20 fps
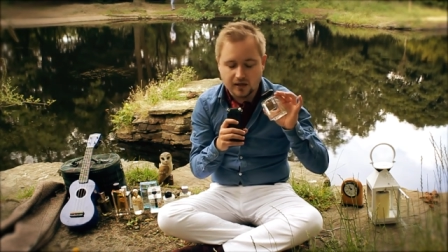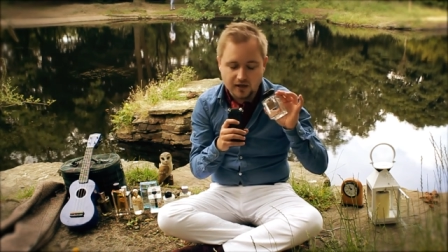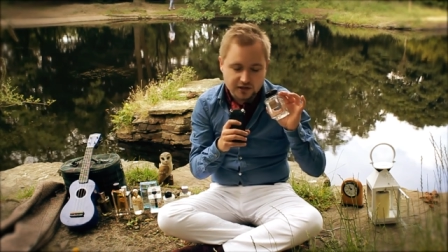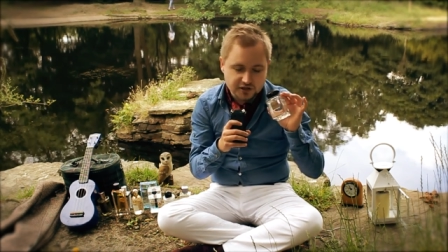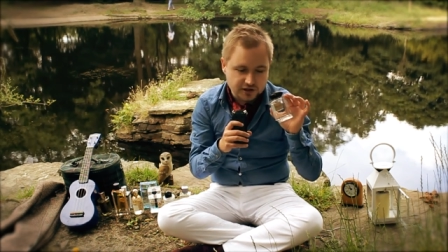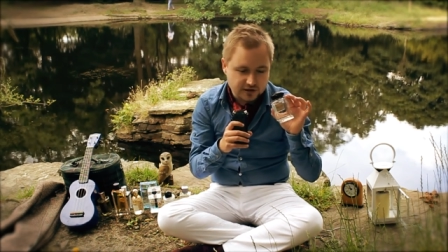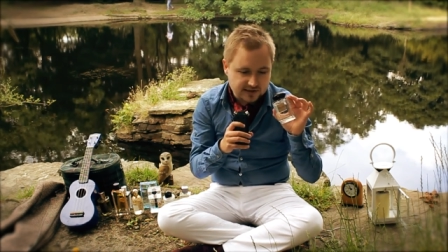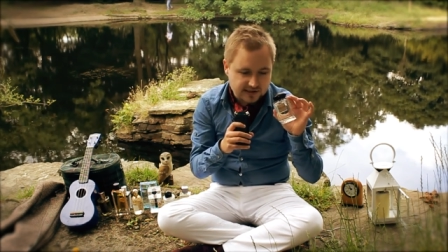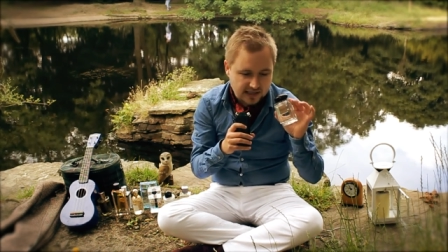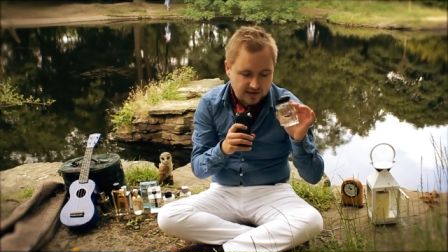I
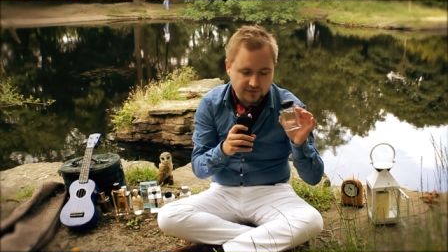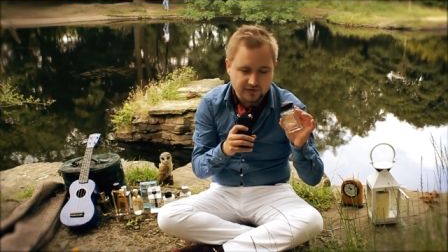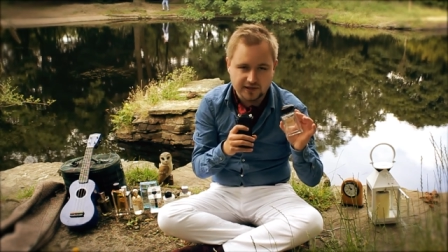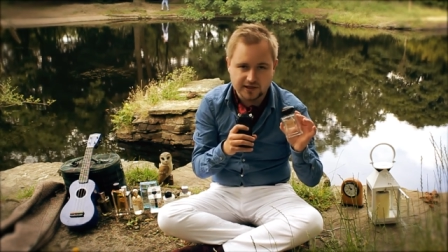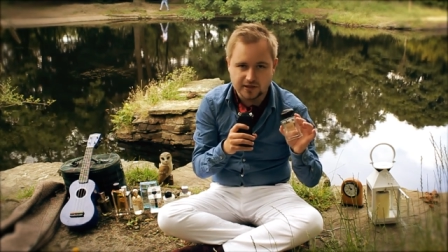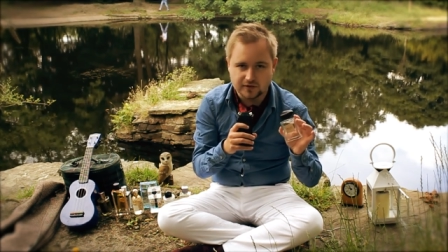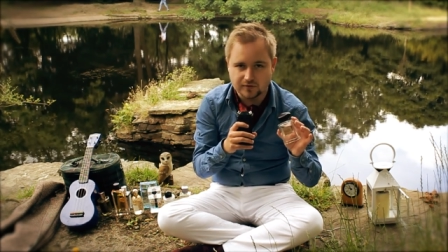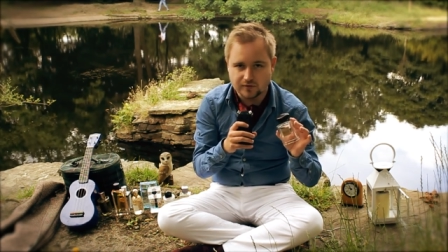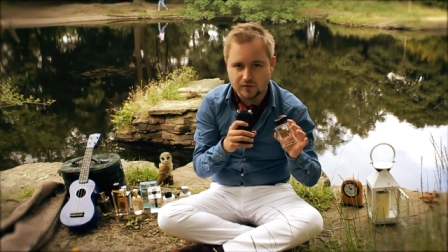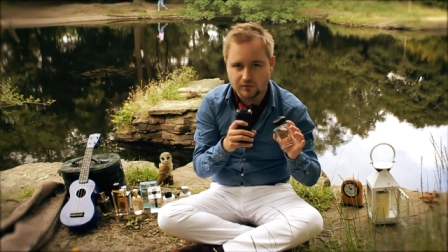should definitely
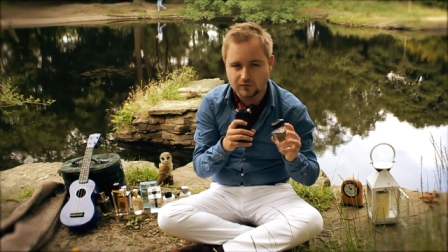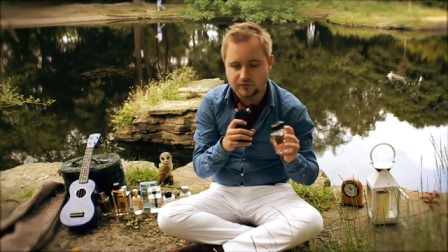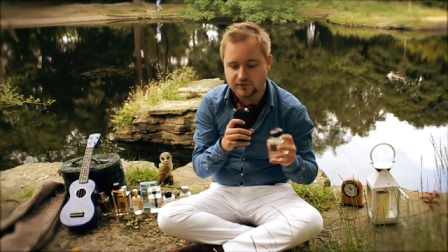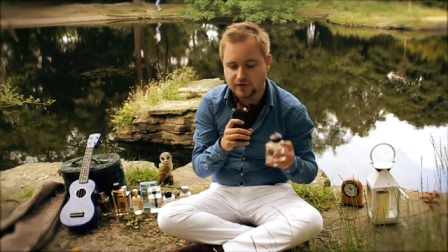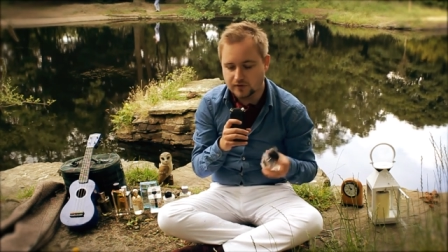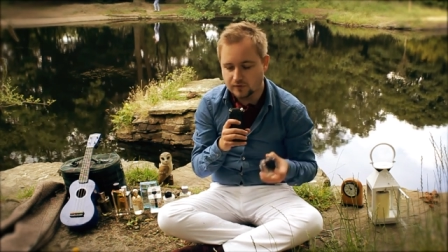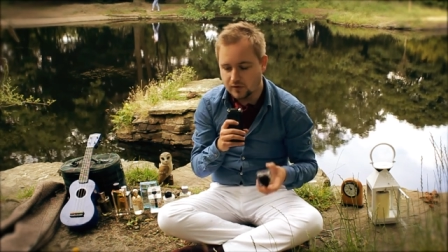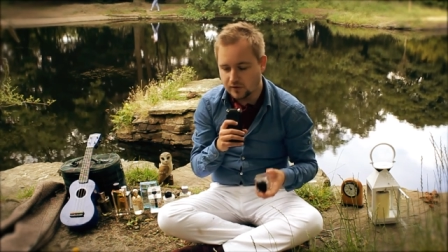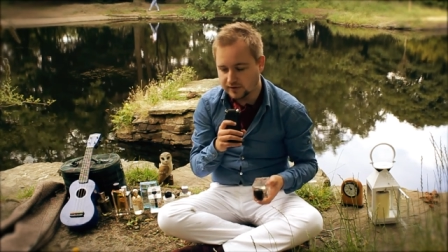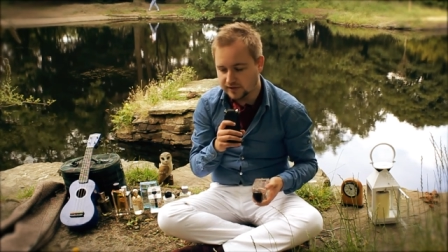do a
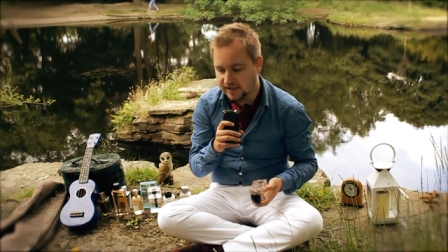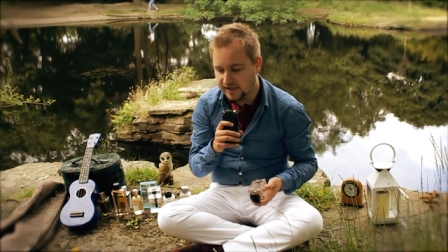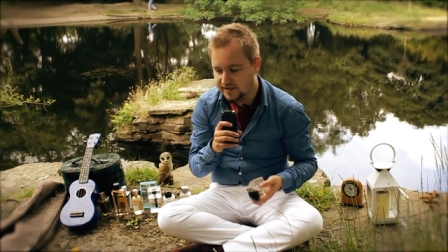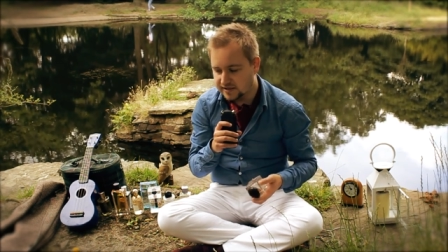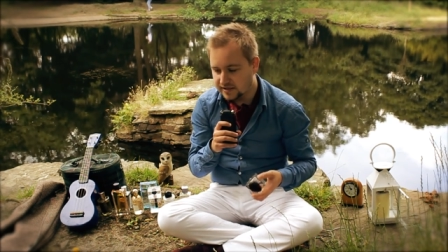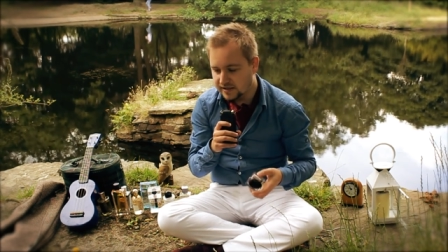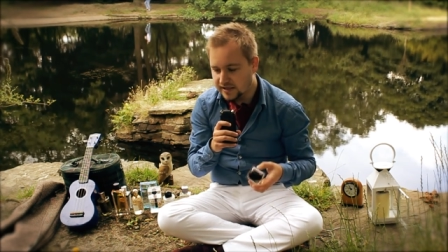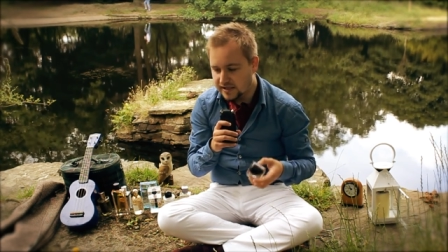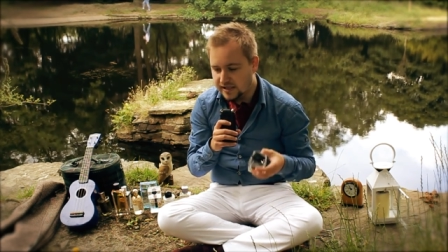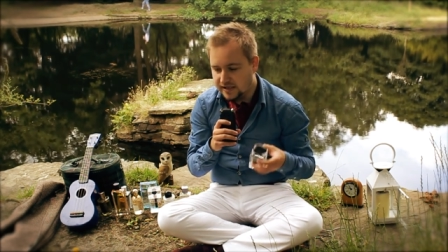review on this.